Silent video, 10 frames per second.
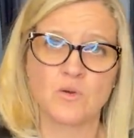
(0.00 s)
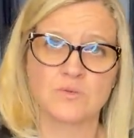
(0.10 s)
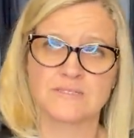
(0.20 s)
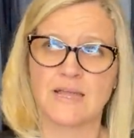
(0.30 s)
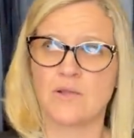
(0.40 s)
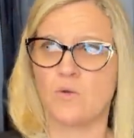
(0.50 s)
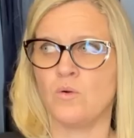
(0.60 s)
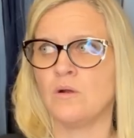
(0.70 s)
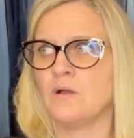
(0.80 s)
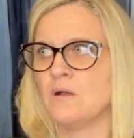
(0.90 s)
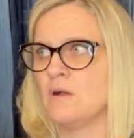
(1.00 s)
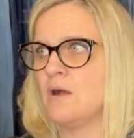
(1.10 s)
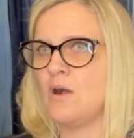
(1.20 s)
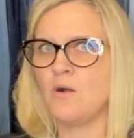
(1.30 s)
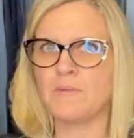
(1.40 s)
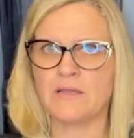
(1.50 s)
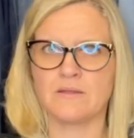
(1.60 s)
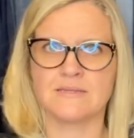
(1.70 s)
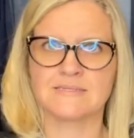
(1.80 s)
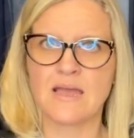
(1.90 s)
Recycle. Oh my
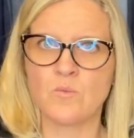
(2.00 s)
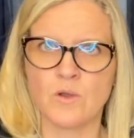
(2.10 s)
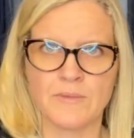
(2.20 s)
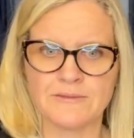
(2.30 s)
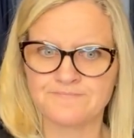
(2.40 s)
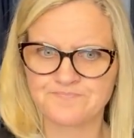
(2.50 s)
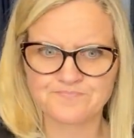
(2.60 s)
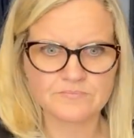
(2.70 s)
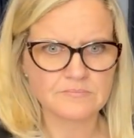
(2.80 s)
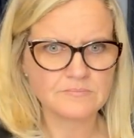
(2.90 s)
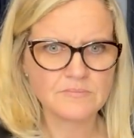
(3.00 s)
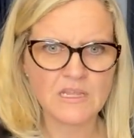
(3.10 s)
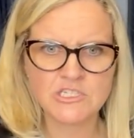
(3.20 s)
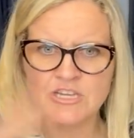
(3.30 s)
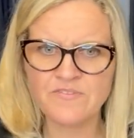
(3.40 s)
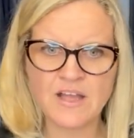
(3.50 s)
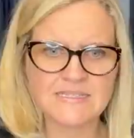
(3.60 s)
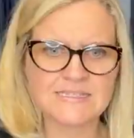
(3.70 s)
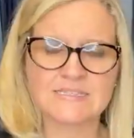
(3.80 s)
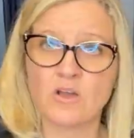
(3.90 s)
goodness, that woman. She
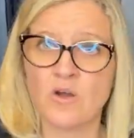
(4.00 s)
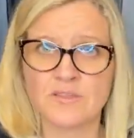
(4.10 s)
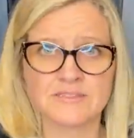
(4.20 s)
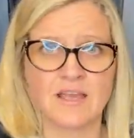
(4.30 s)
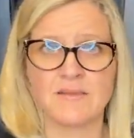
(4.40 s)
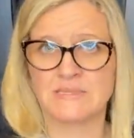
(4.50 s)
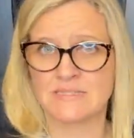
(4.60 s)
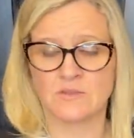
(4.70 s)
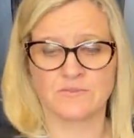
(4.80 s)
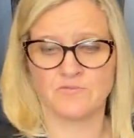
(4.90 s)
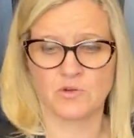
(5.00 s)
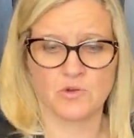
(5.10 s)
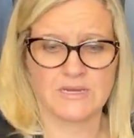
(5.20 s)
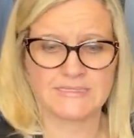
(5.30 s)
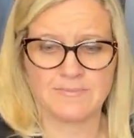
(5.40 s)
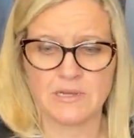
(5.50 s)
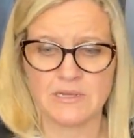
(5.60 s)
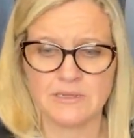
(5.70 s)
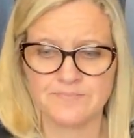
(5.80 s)
finds these all the time and sells them for crazy money.